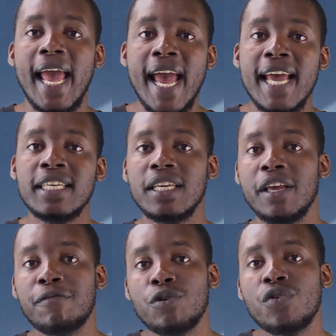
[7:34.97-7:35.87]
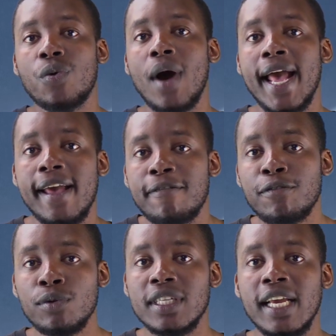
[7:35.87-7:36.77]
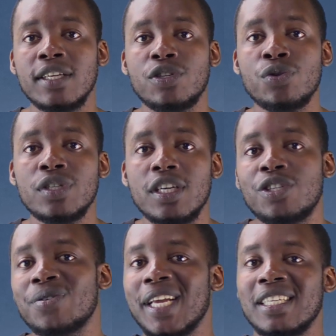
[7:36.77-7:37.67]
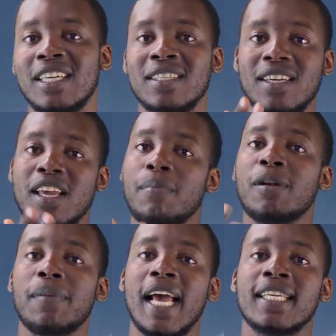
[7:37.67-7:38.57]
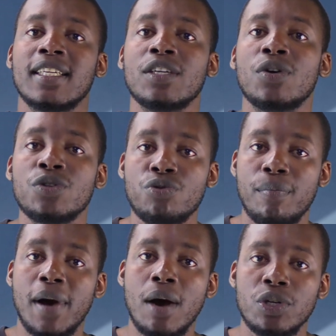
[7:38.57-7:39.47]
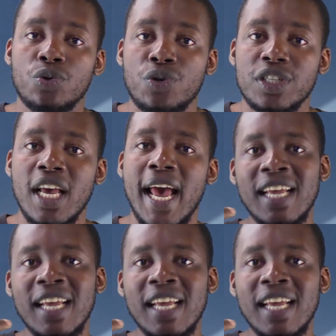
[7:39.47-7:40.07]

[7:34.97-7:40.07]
and if you require a full day's usage, you can just keep it plugged in onto a power source.